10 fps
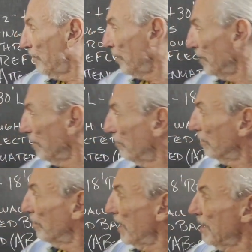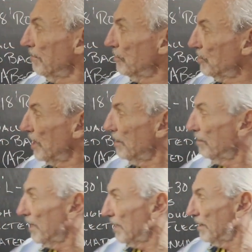30 foot wave is
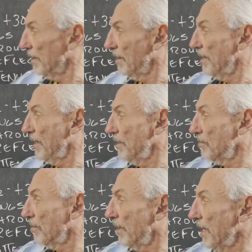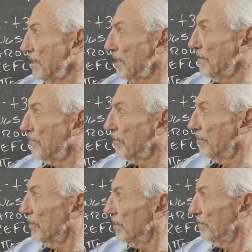generated in into our 18 foot
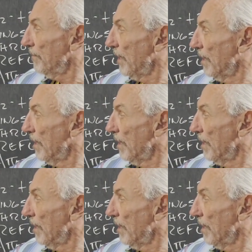room,